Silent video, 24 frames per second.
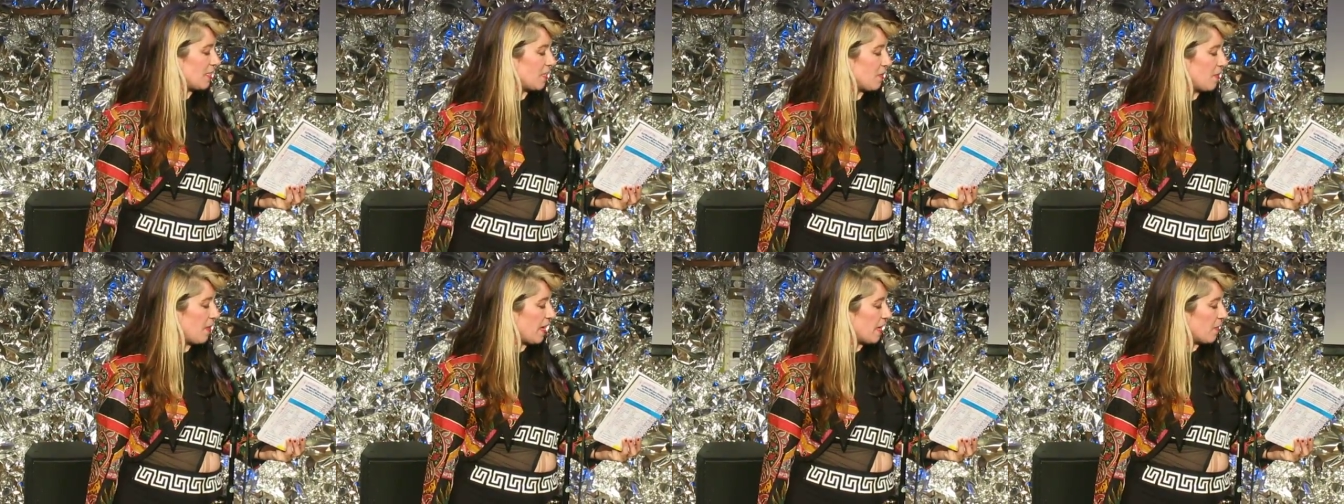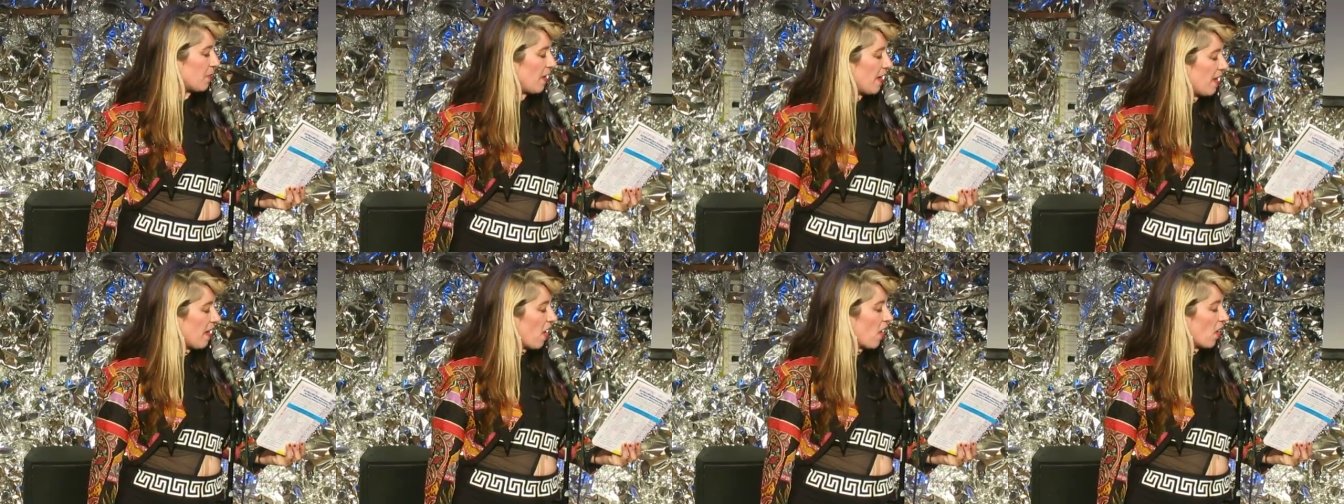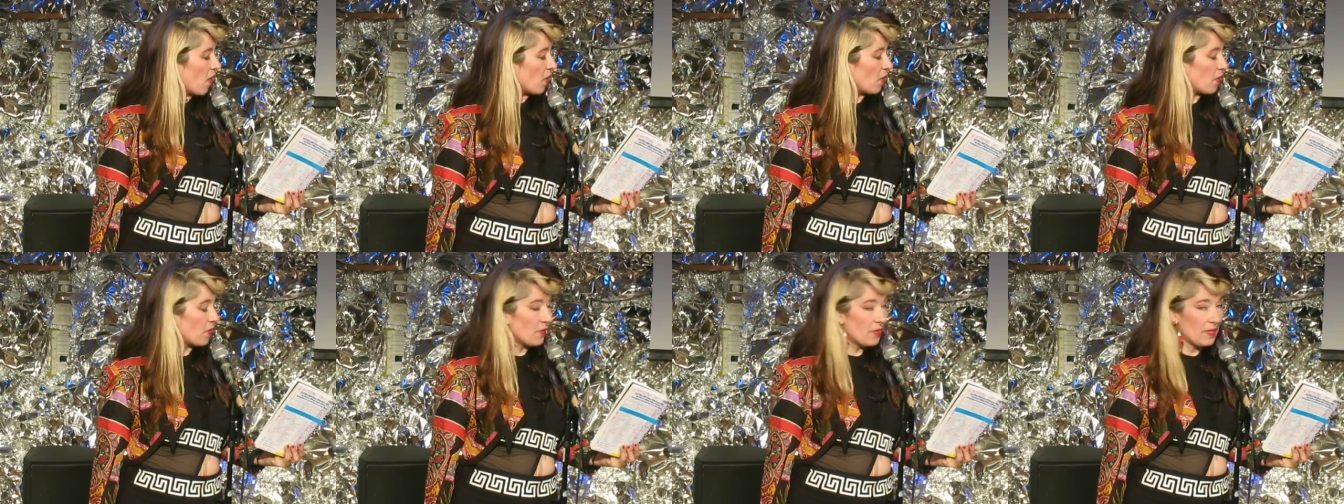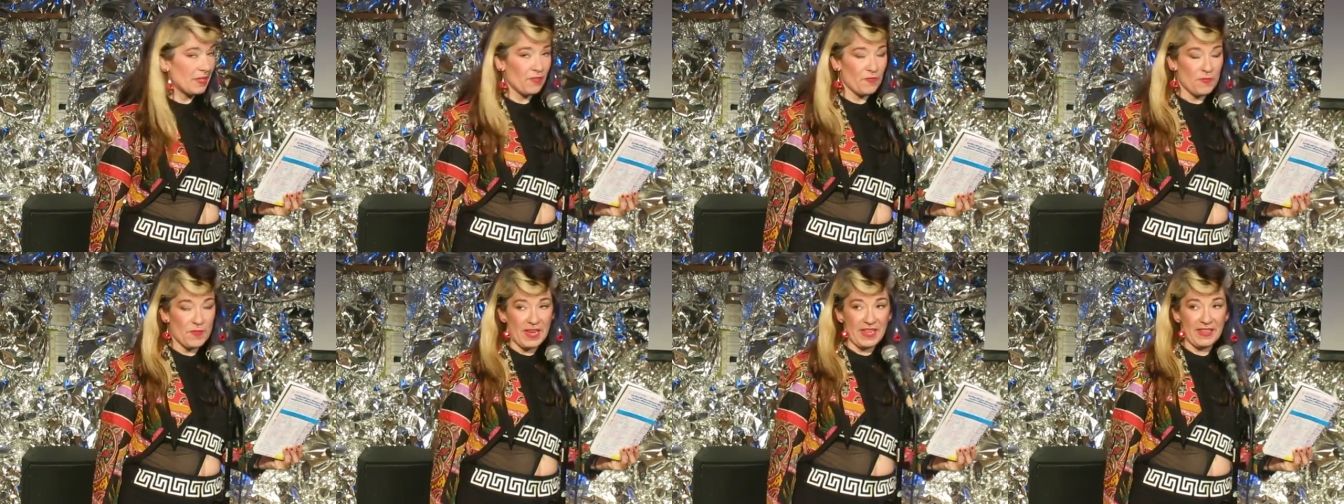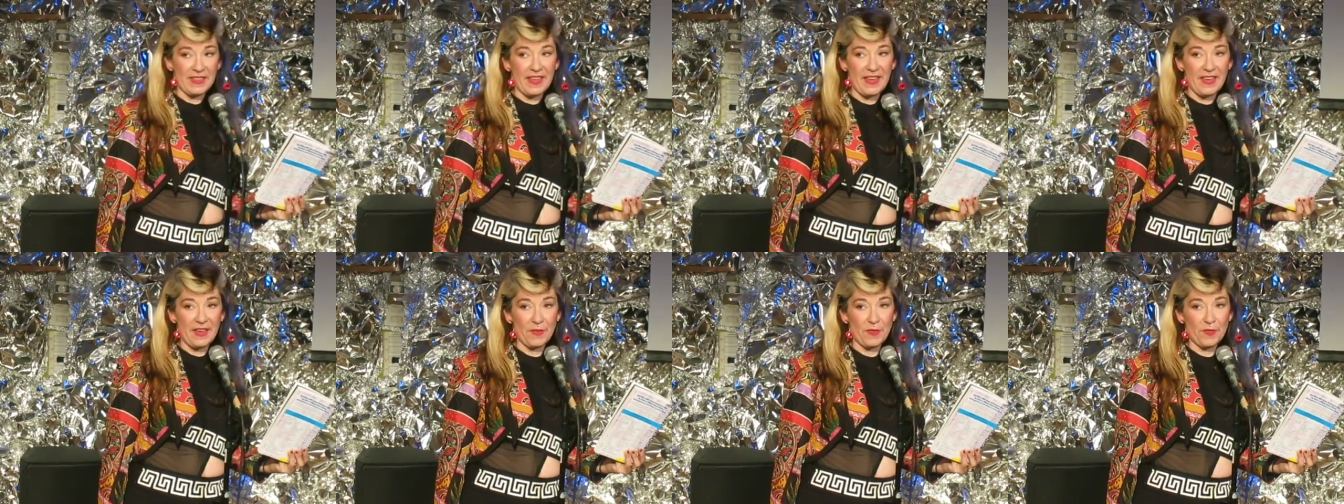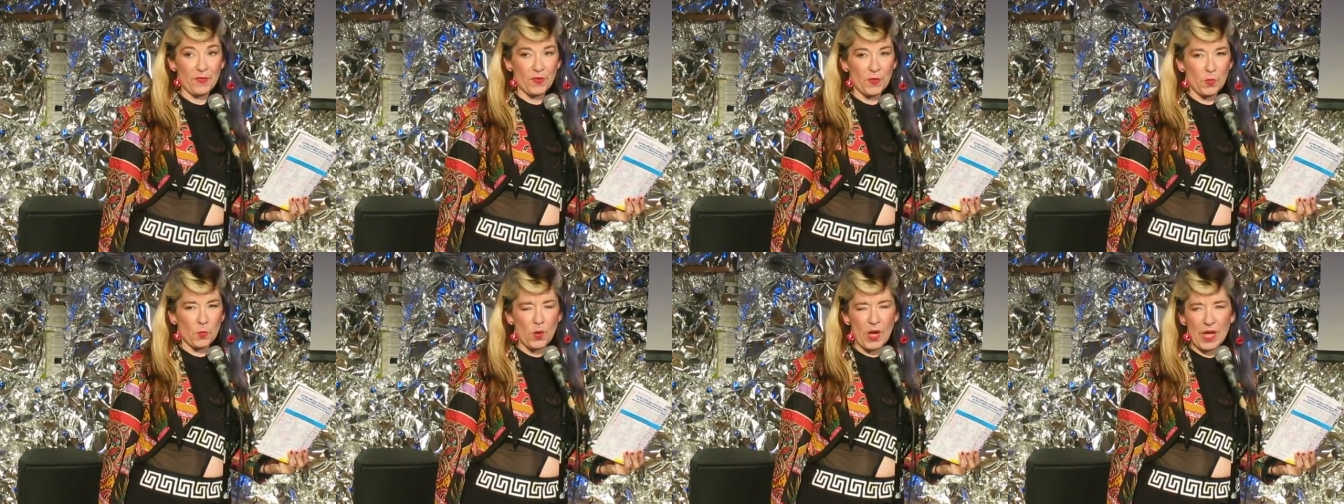to make my art or live my life.
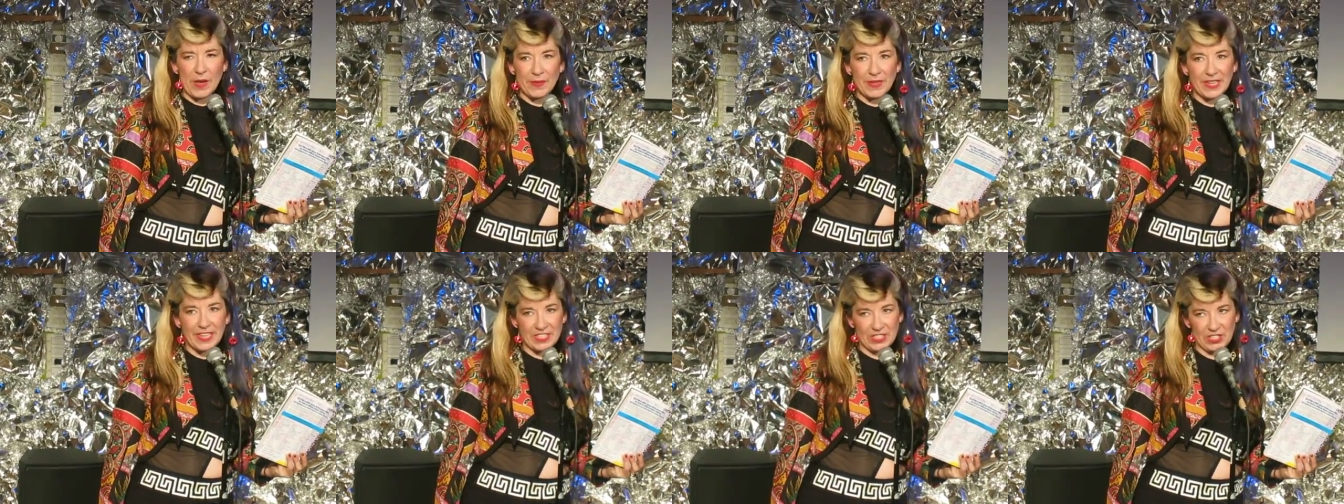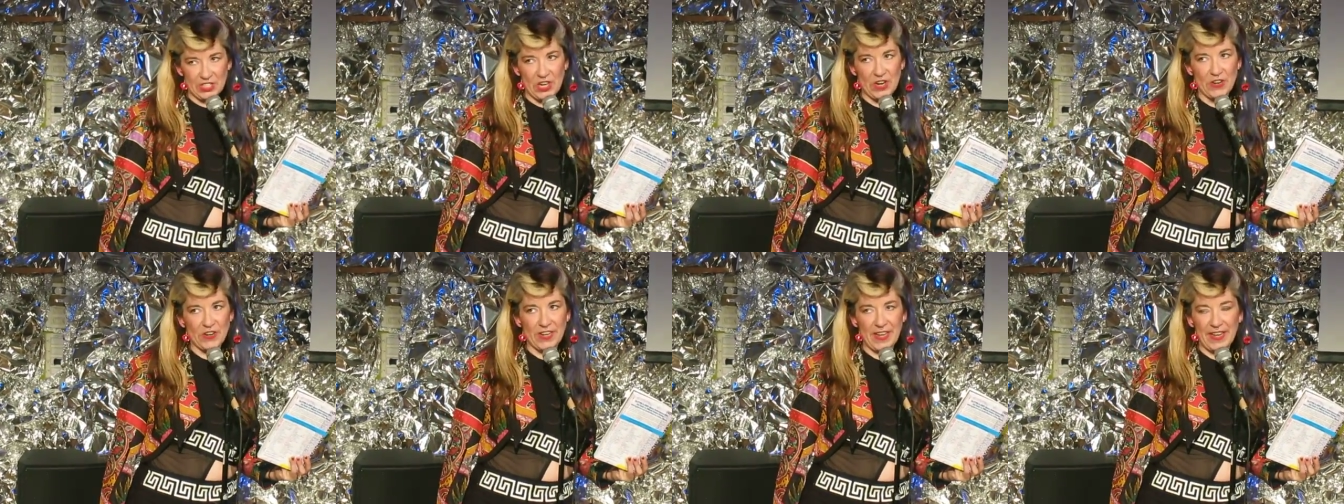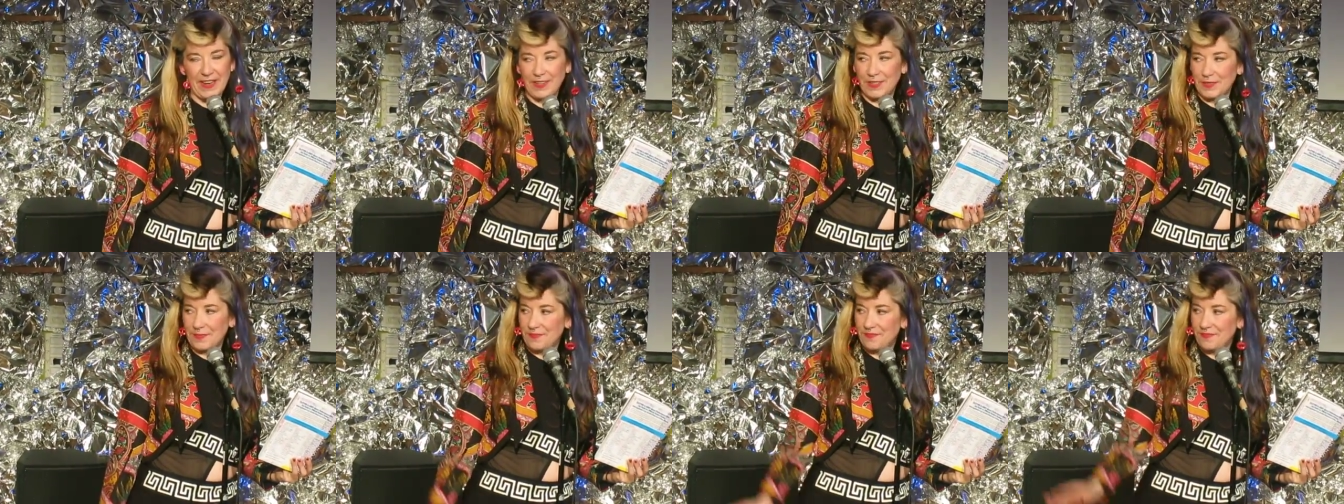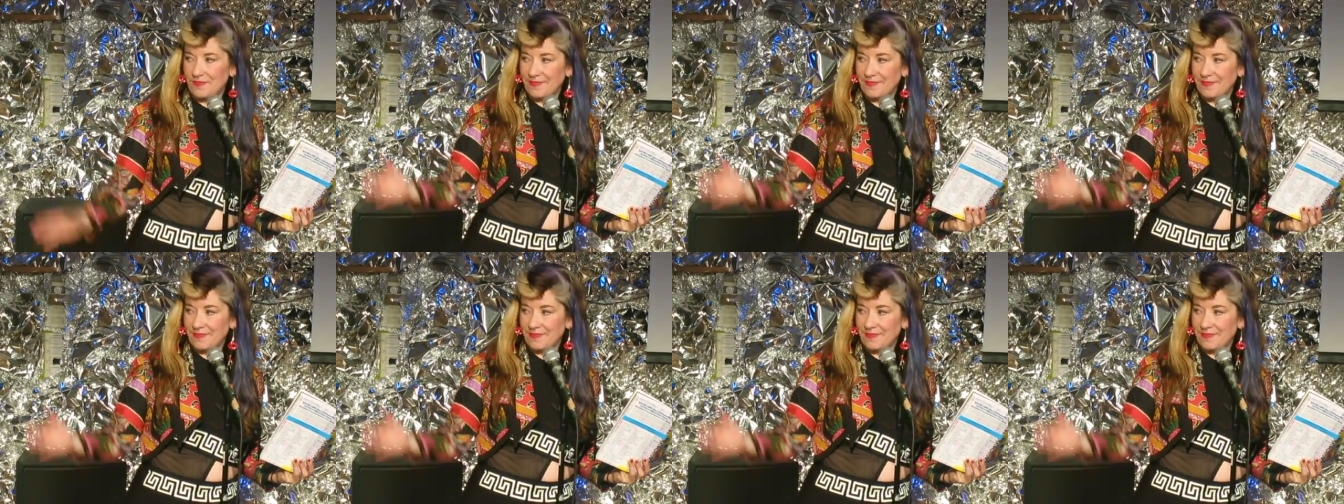Why would I start now?